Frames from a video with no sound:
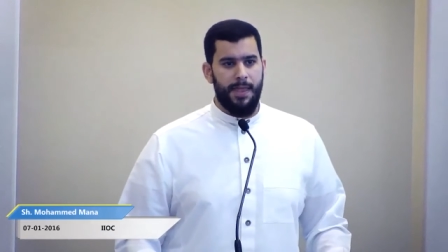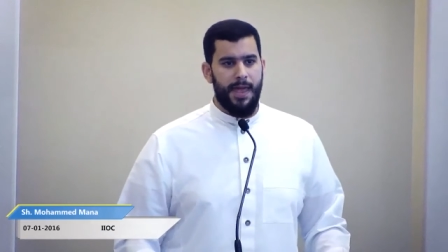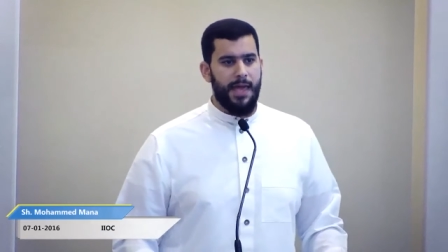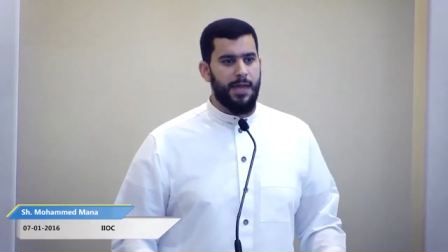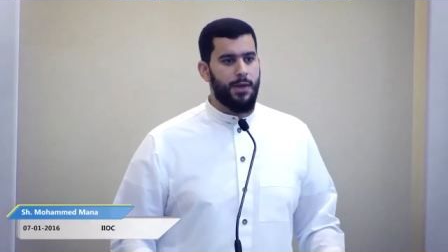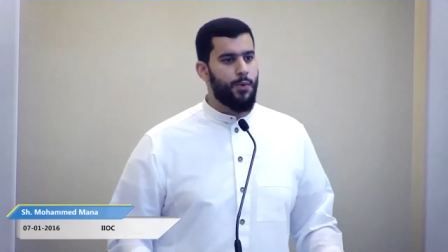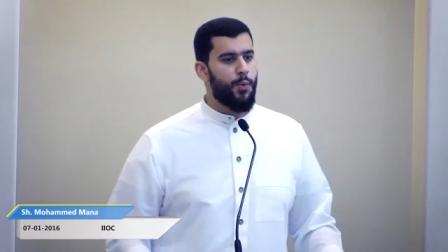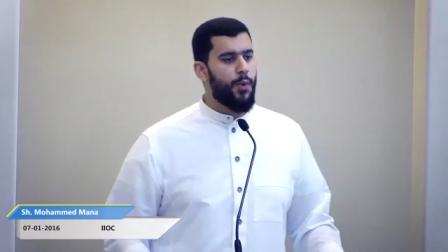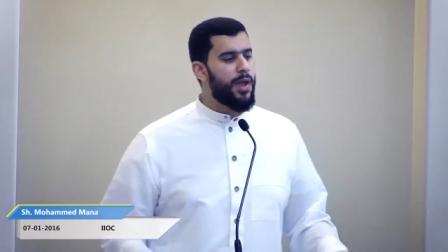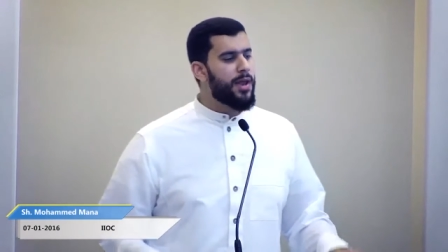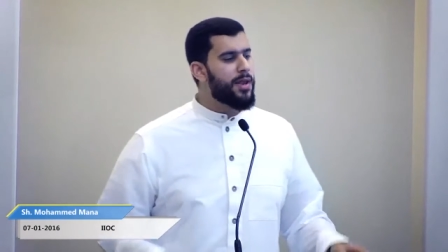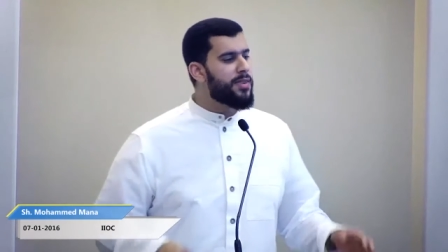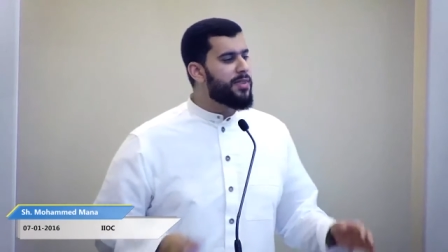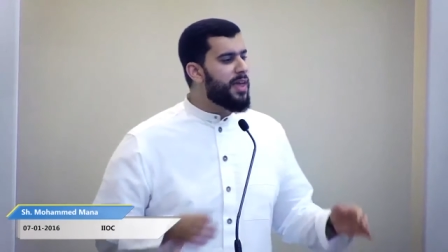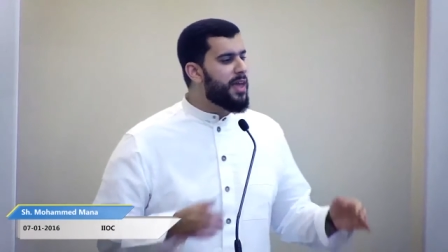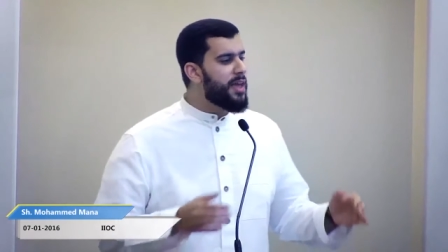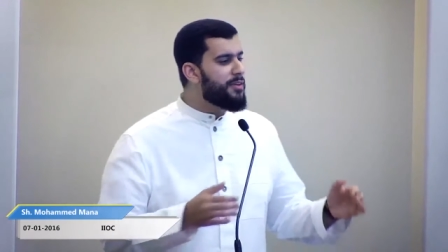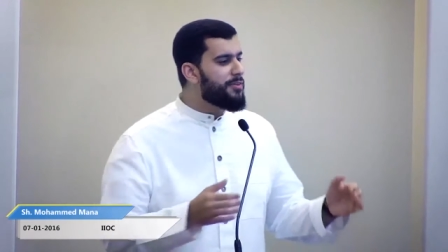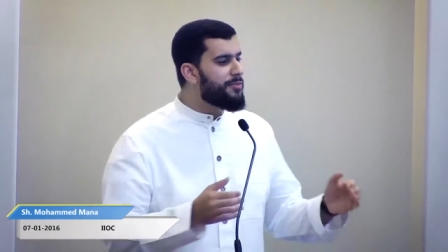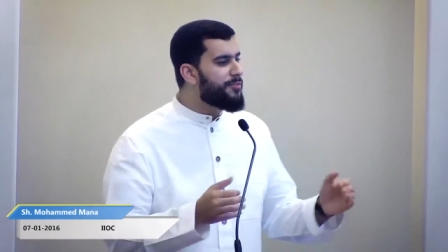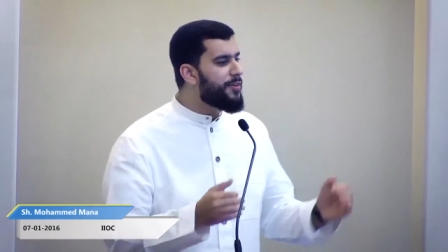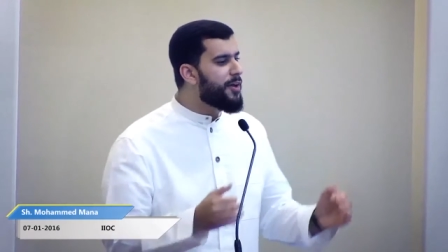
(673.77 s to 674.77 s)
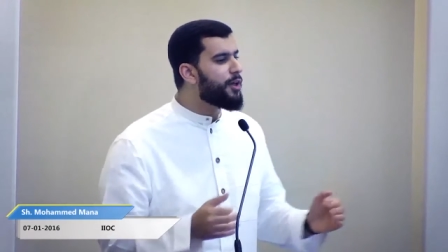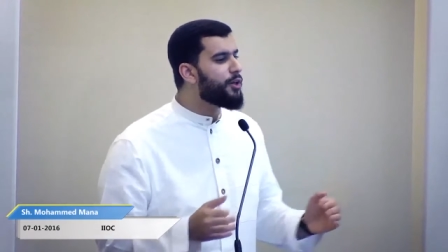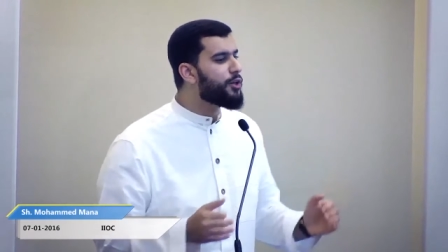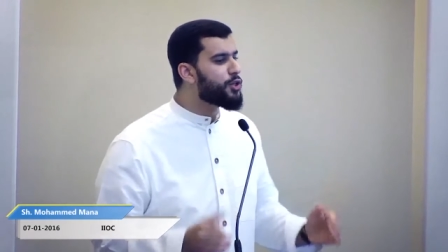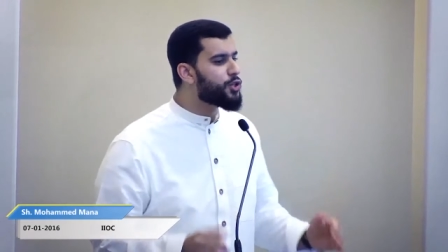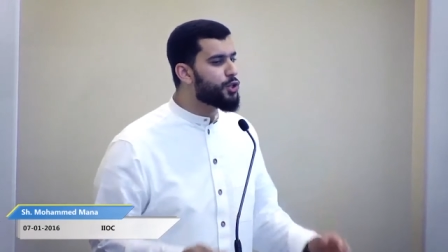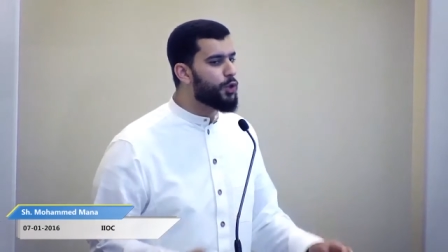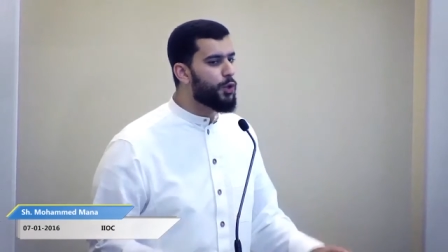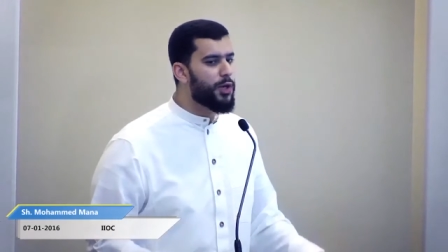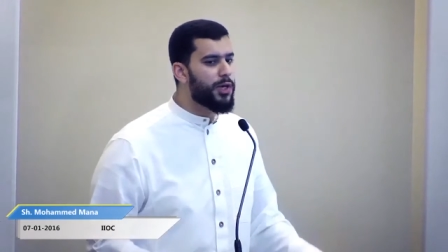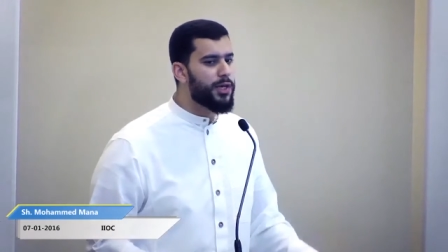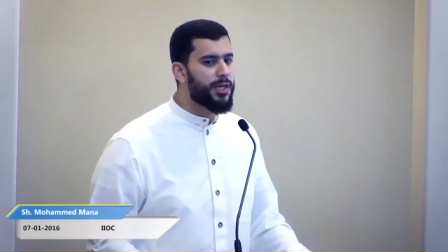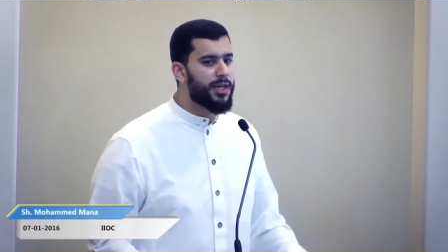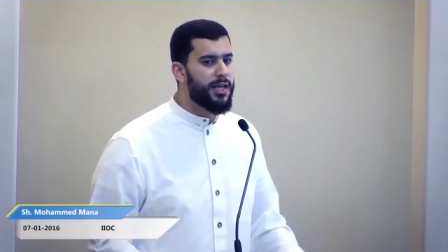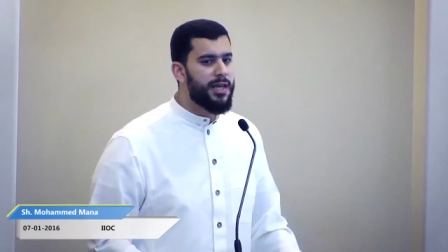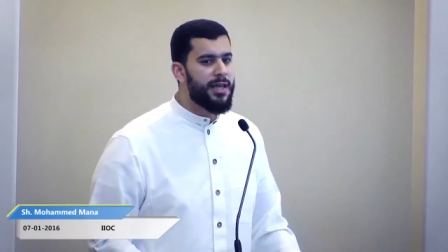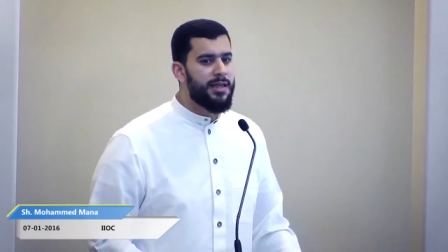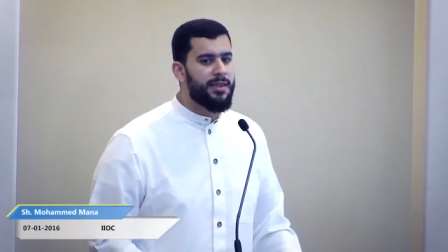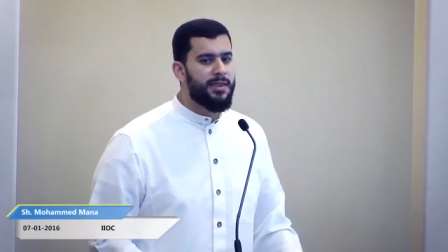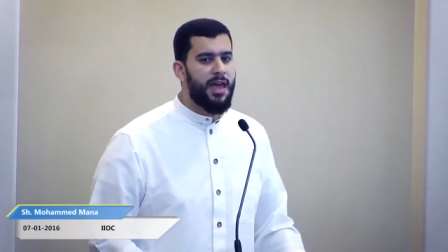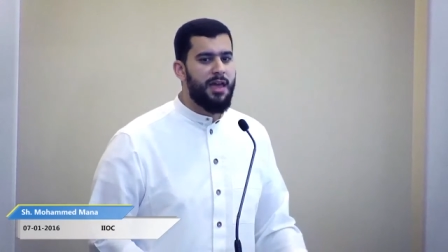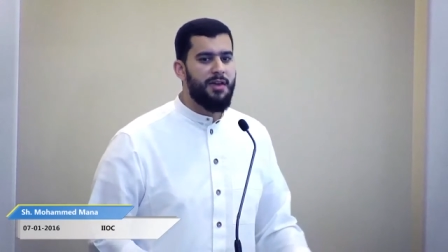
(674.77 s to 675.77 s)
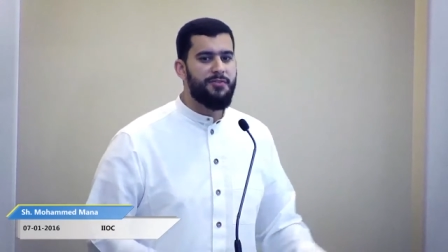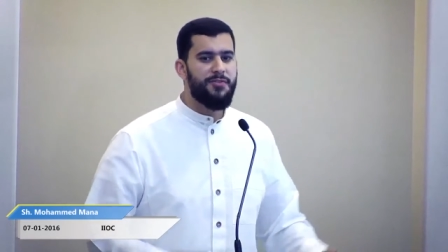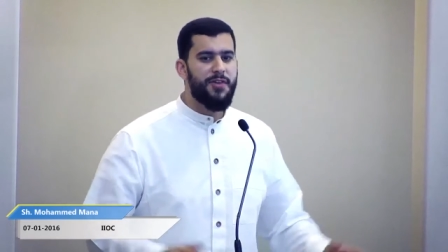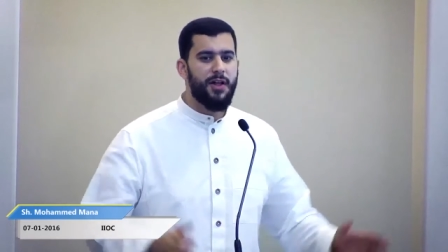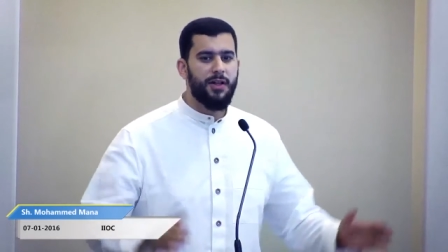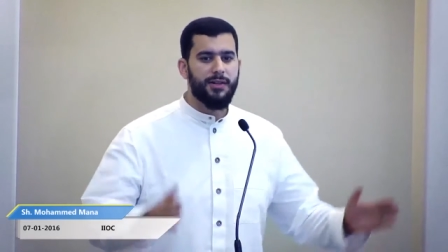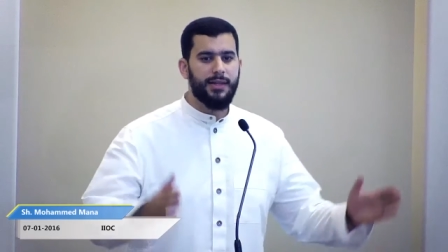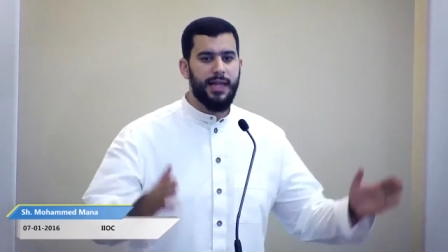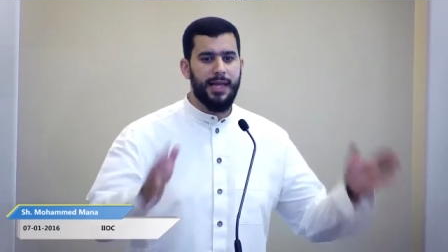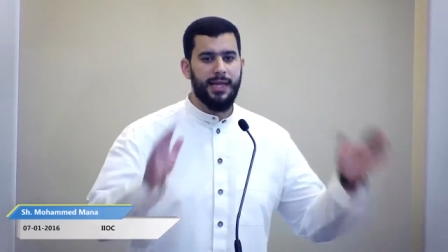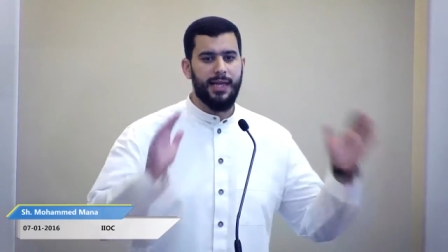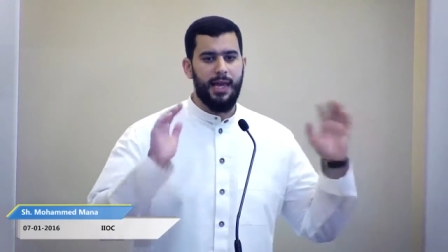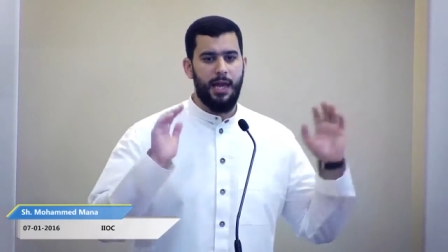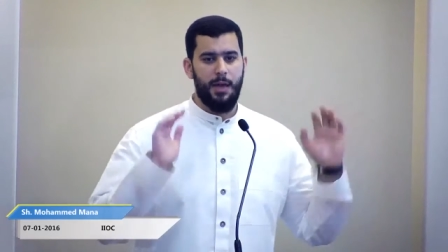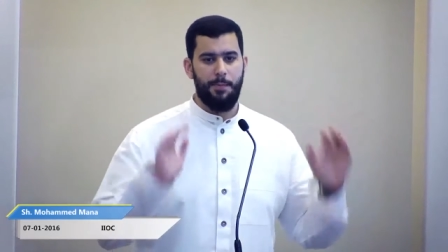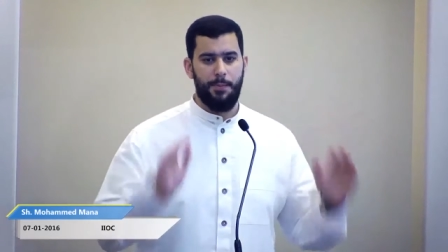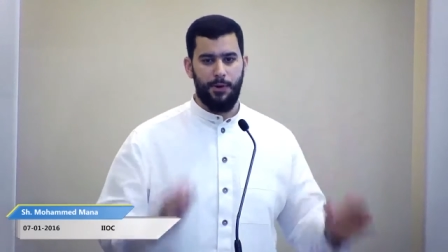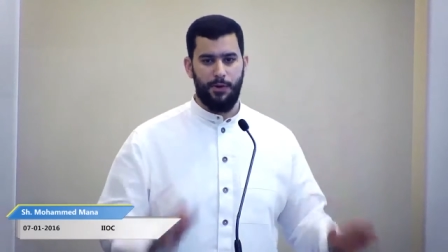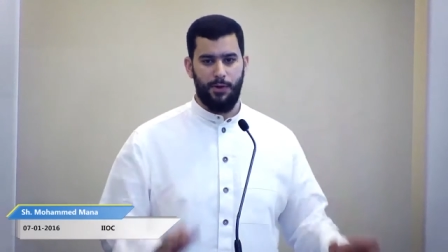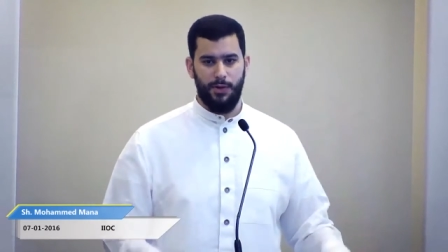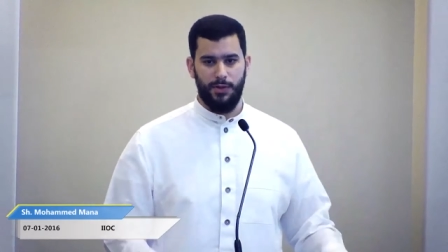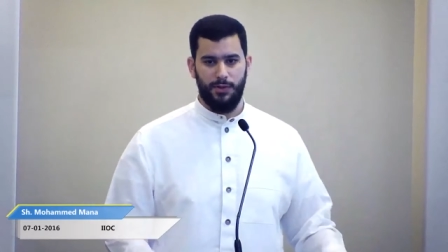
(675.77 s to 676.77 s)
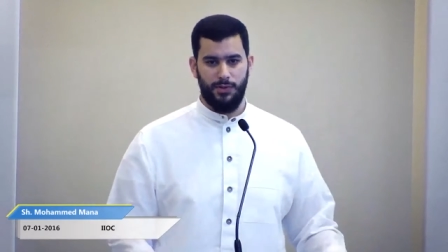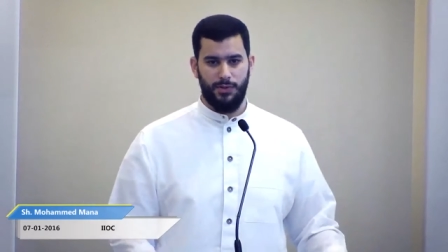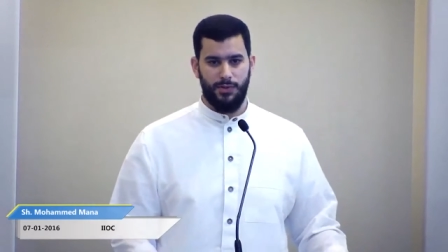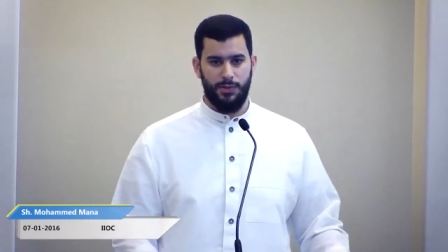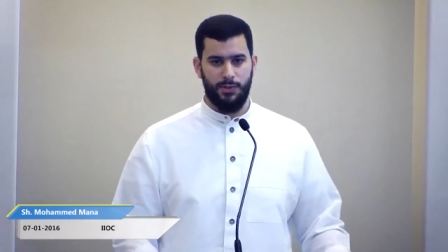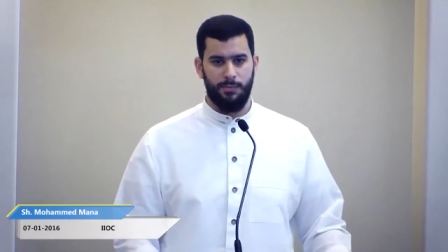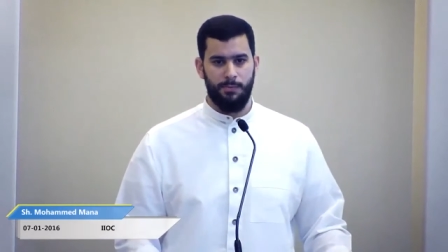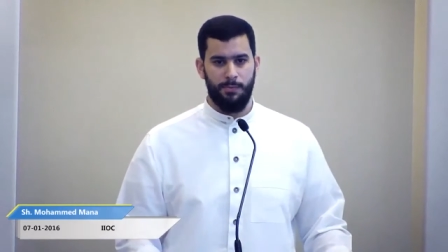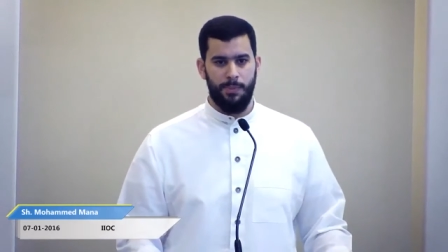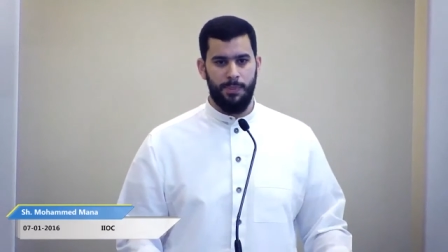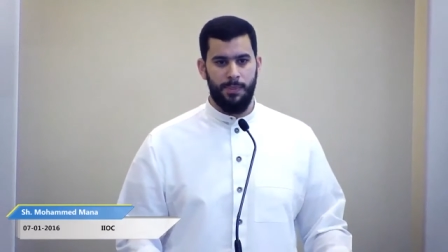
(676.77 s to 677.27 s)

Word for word: And when they fell short, they felt like hypocrites.